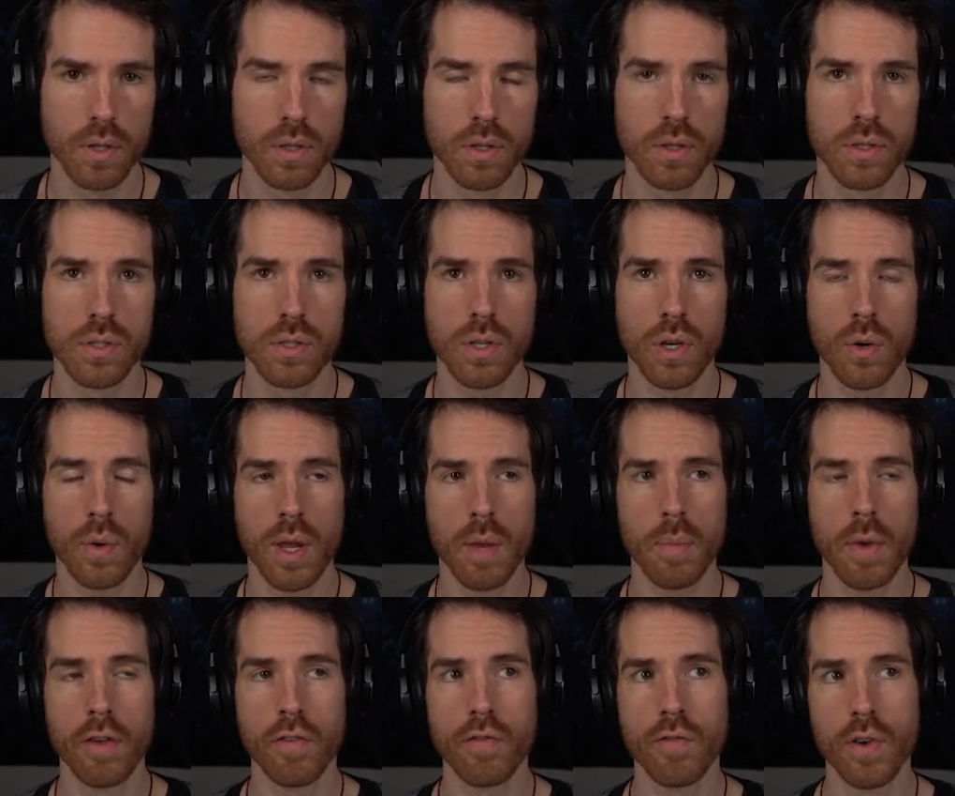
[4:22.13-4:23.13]
So in
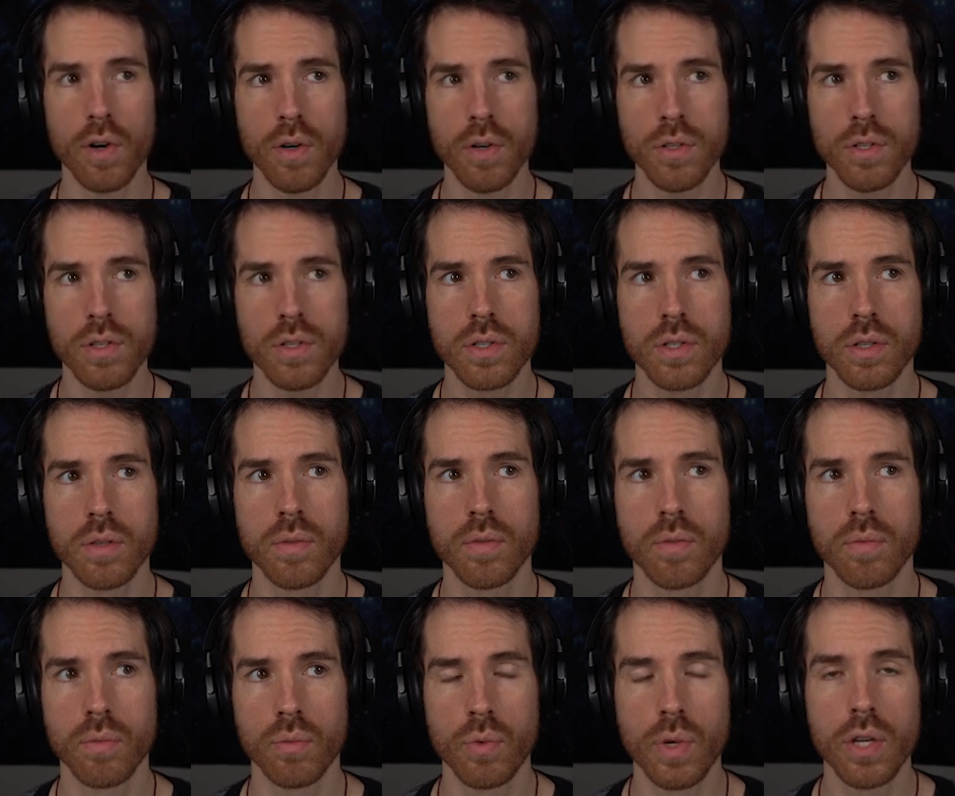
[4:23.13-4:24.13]
my first
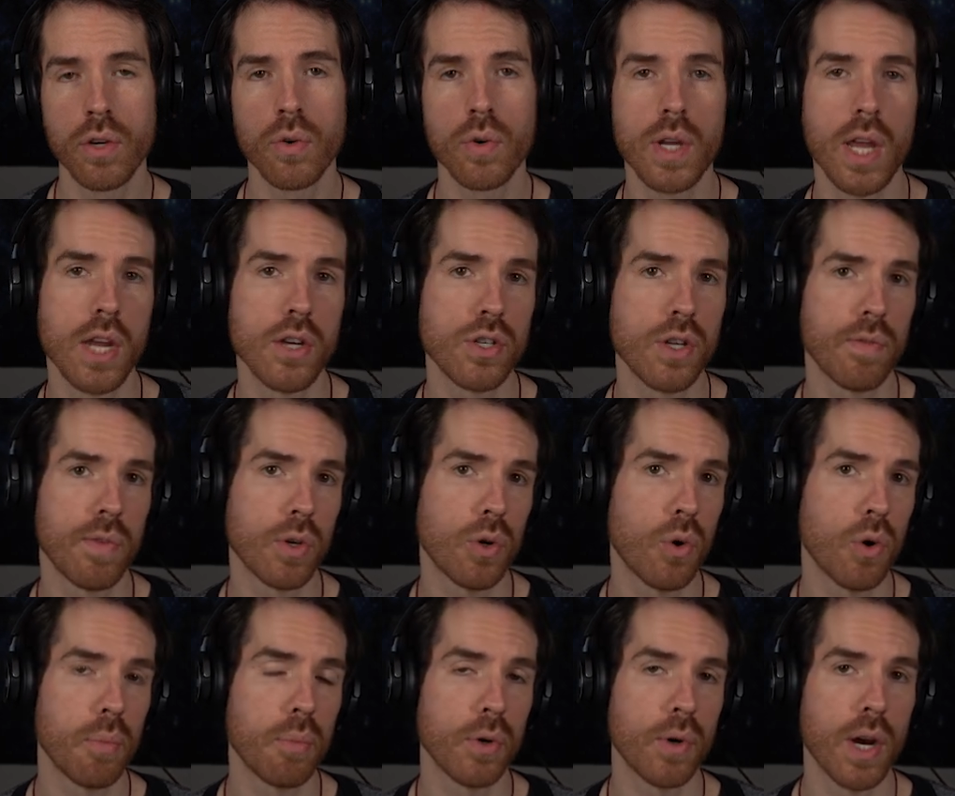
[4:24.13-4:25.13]
recreation of the
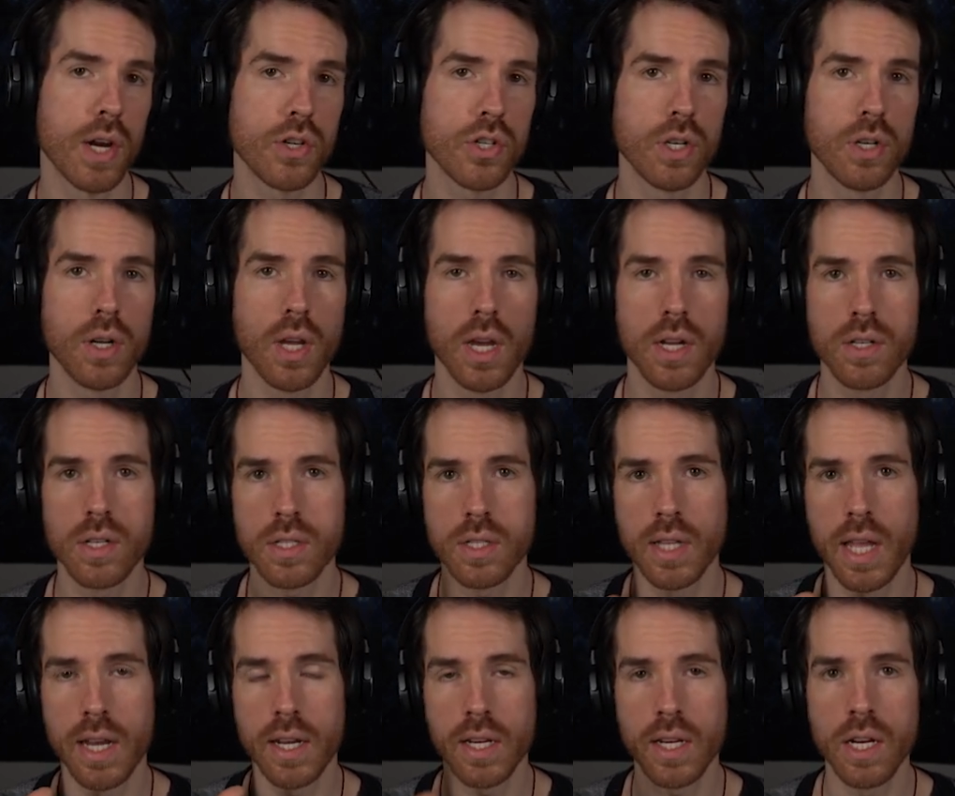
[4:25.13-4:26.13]
chord progression, I just
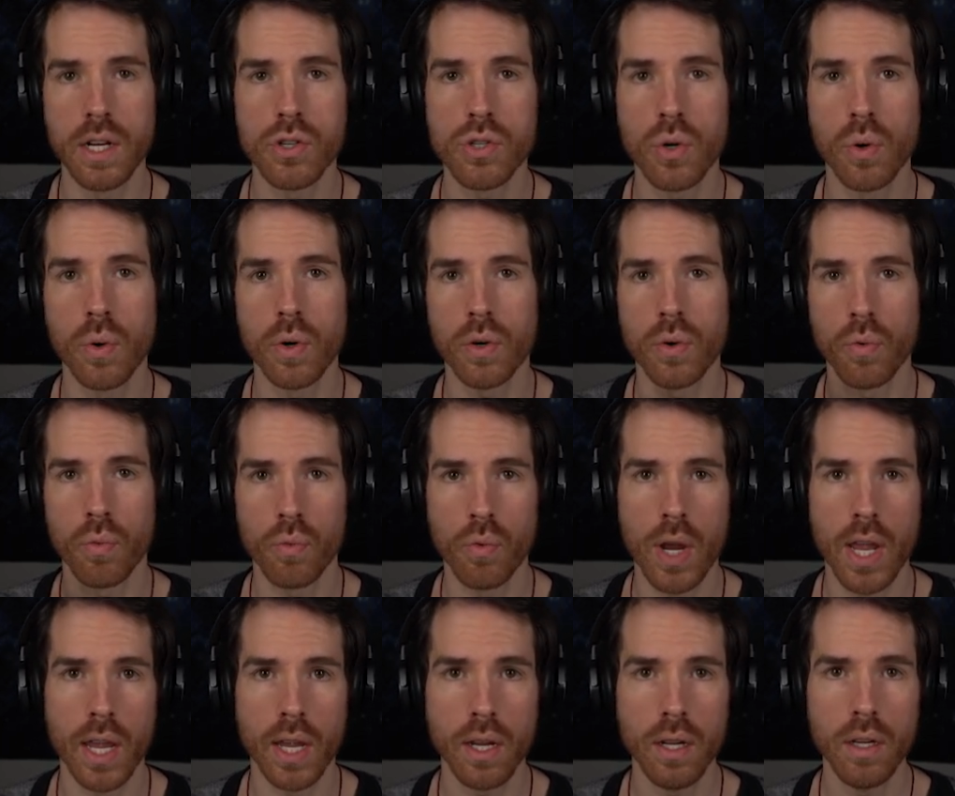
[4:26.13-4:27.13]
let each chord
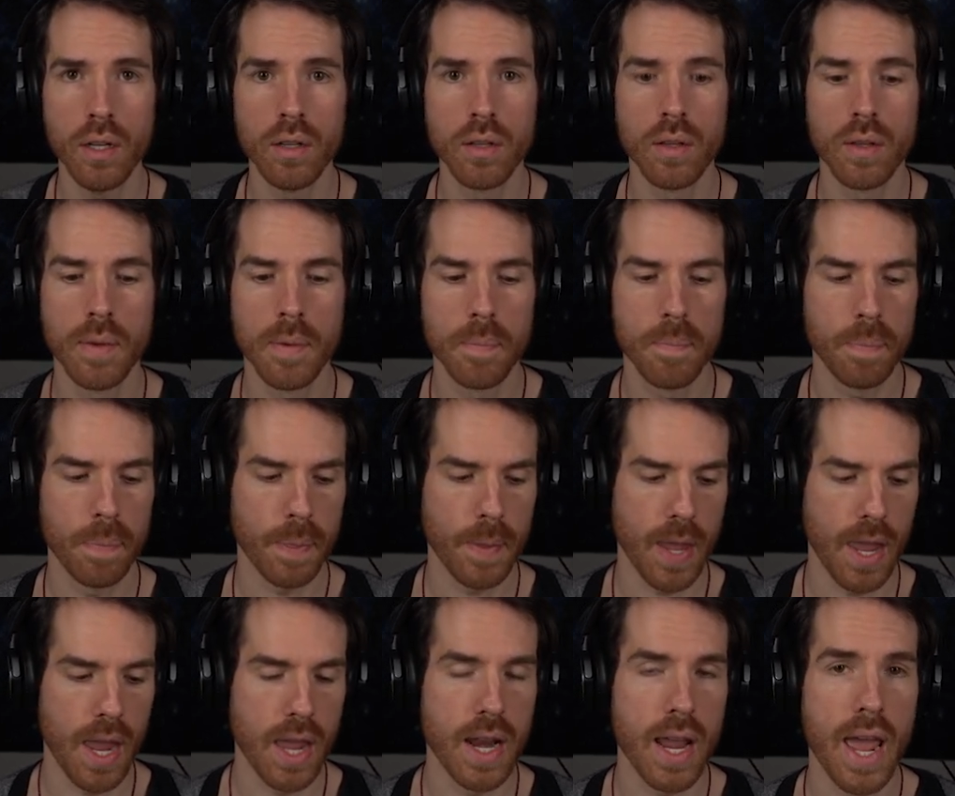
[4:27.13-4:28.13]
ring
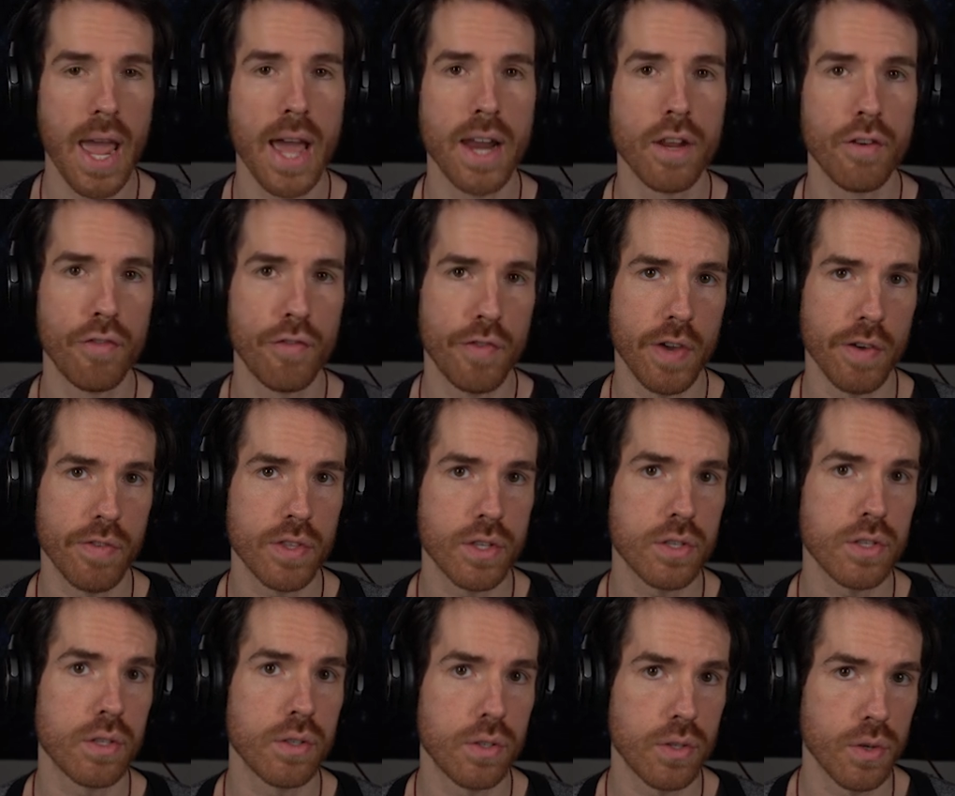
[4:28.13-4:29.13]
and added
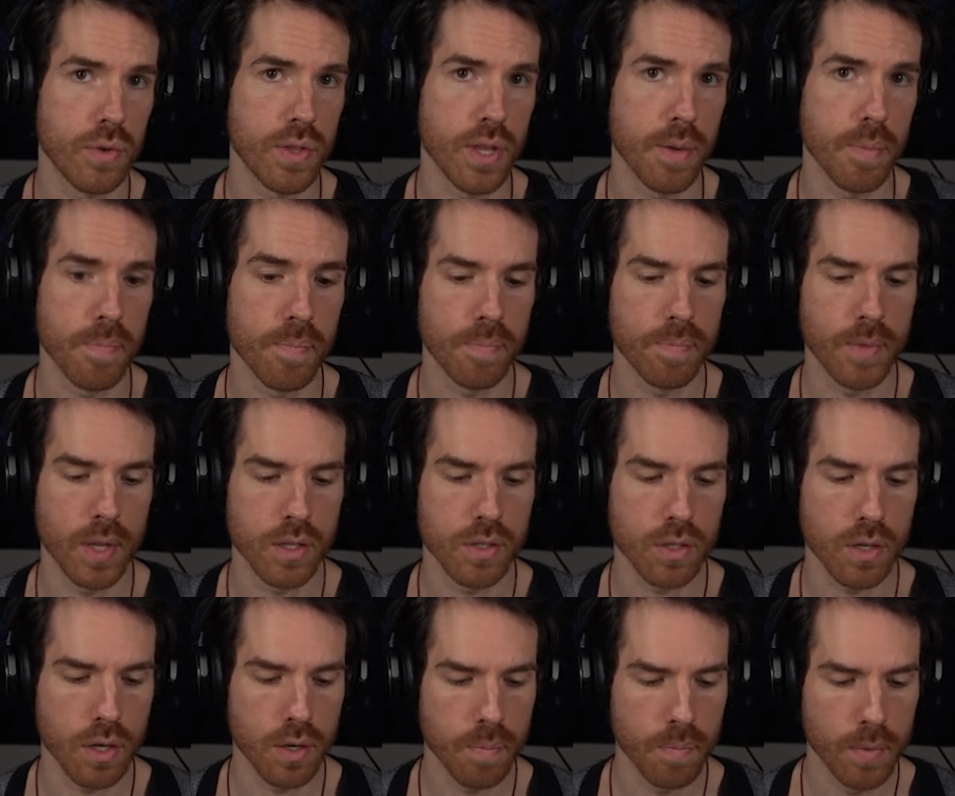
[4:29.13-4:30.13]
5ths to them. That's
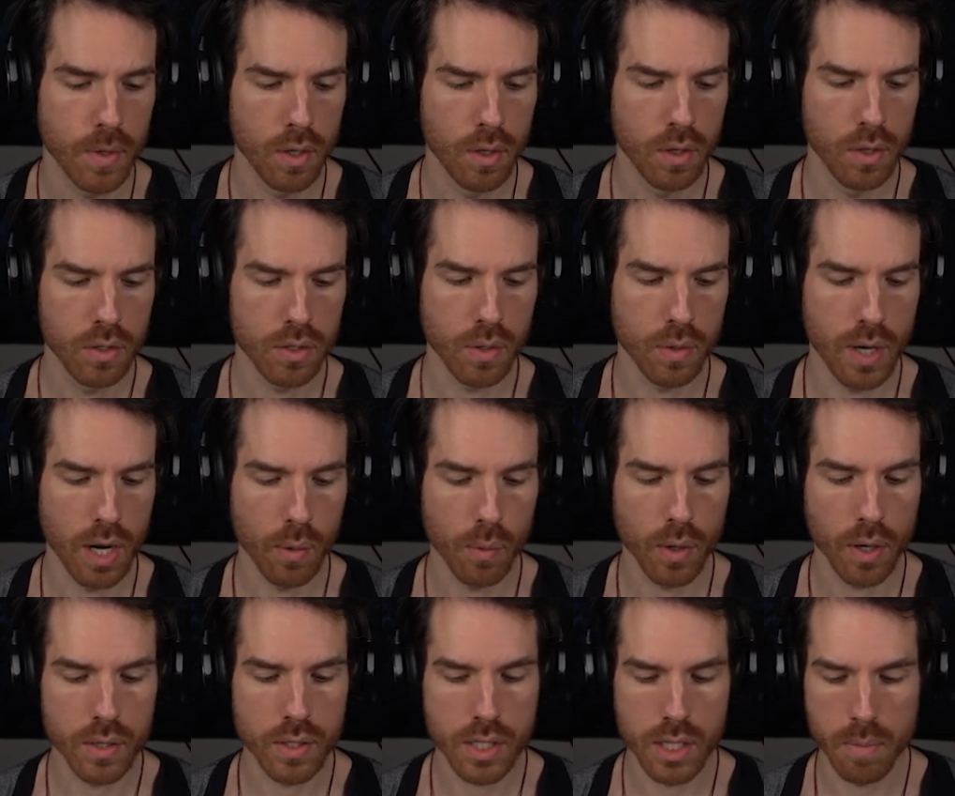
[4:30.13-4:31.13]
all. So now we're
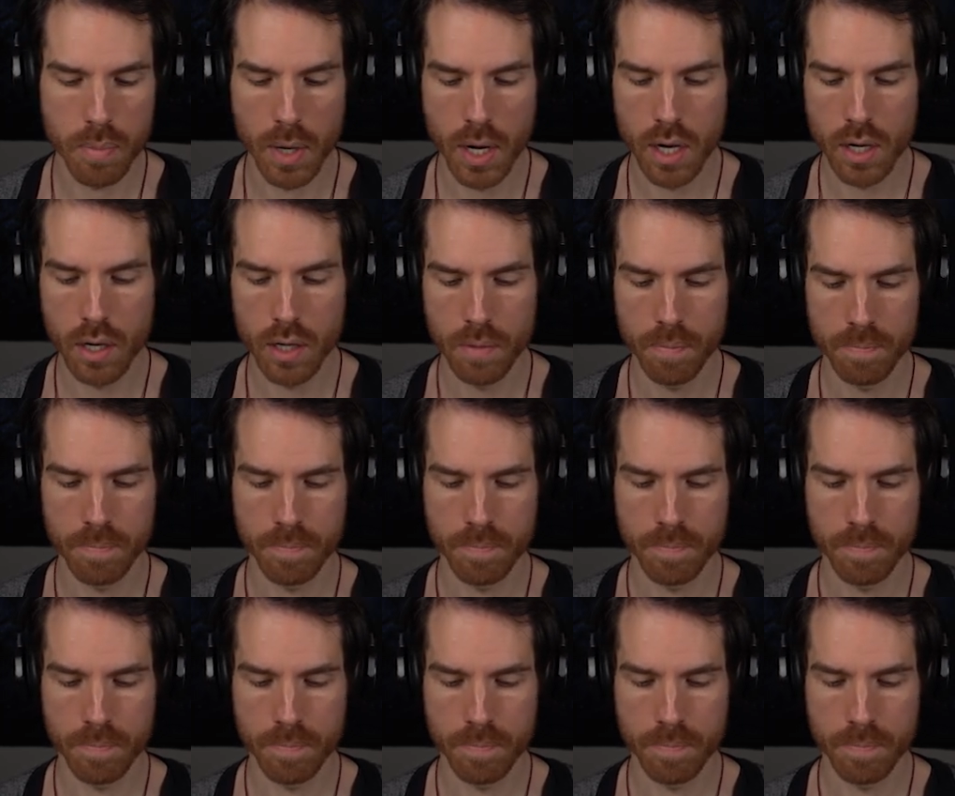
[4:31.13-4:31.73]
on D minor.